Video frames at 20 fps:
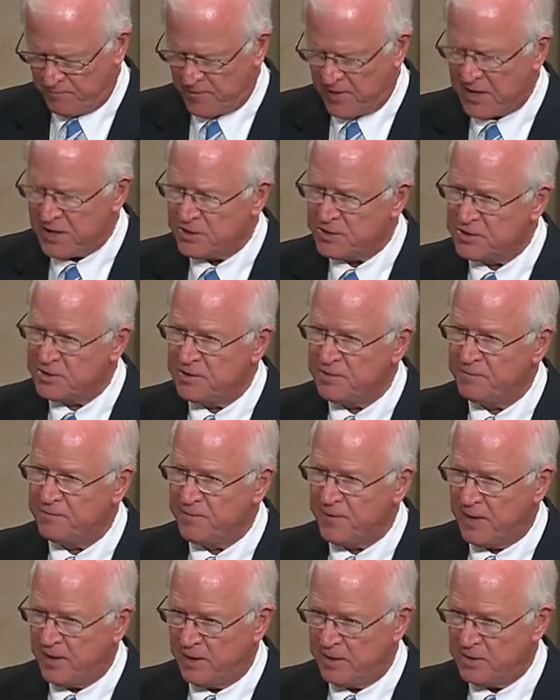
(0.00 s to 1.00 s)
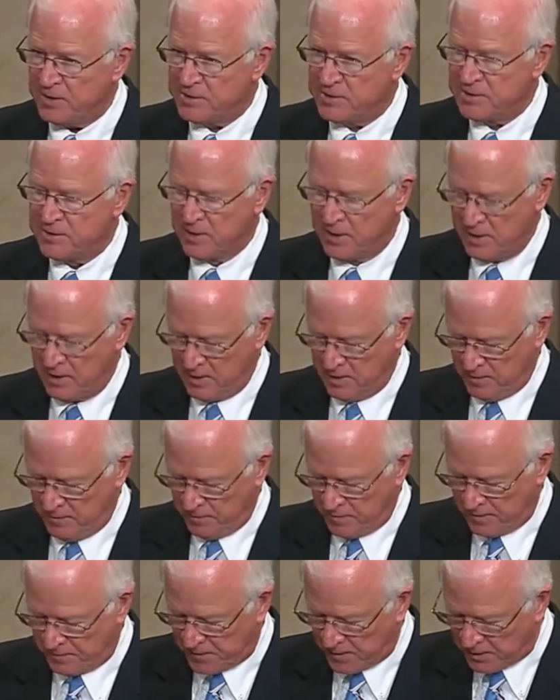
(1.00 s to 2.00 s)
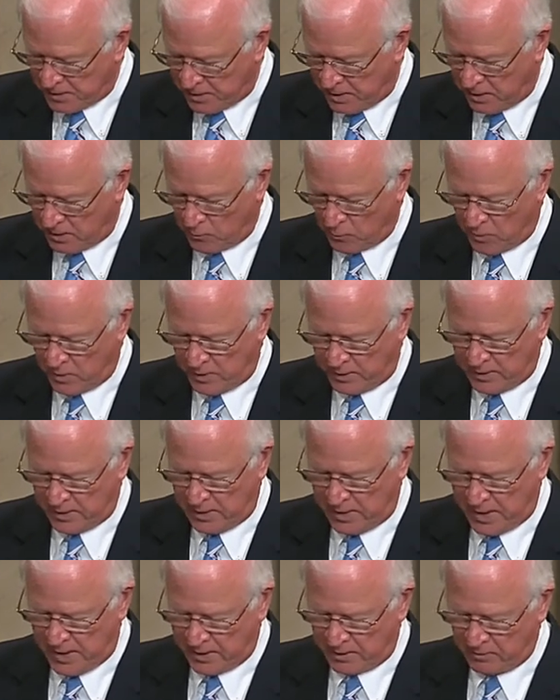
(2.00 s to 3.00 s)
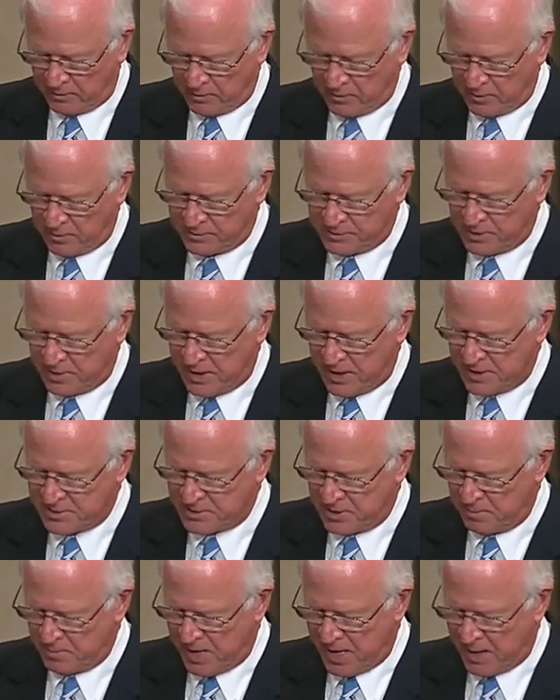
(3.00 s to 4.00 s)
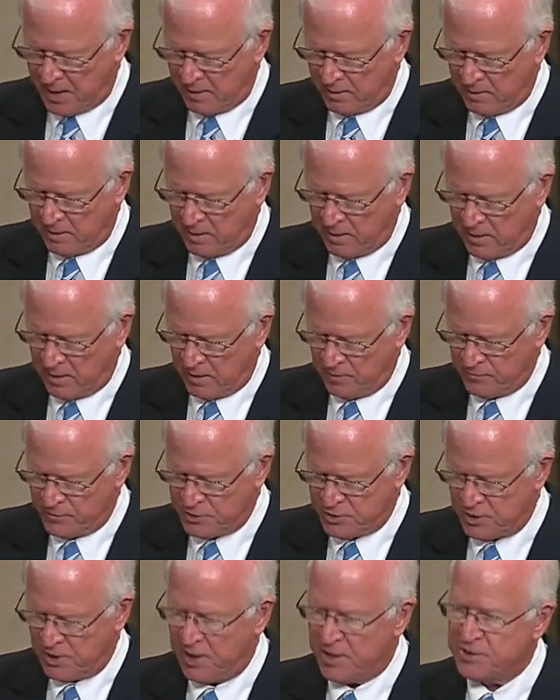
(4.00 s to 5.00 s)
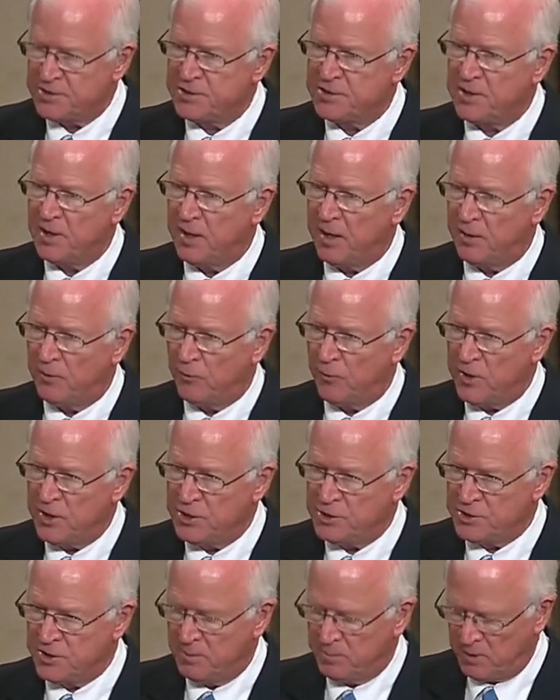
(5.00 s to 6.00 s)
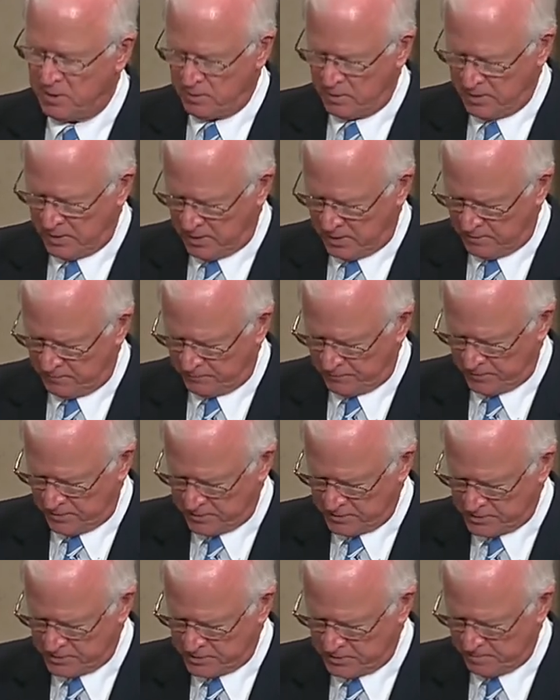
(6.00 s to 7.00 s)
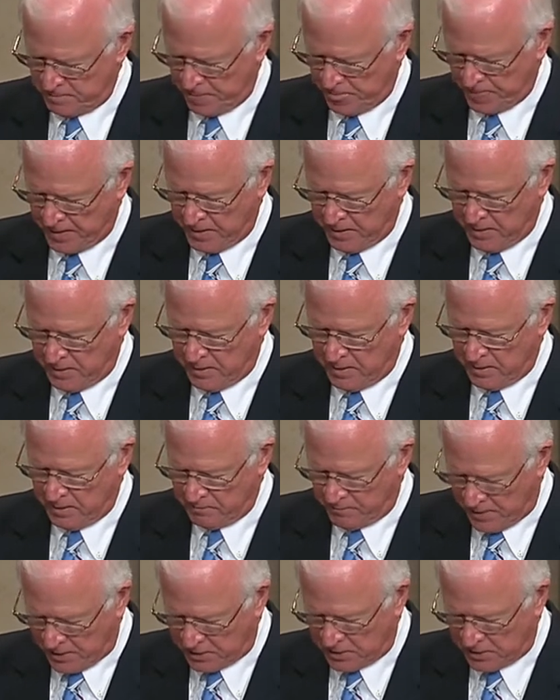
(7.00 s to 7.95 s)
face to face that they did work in agriculture as a matter of just and reasonable inference. If they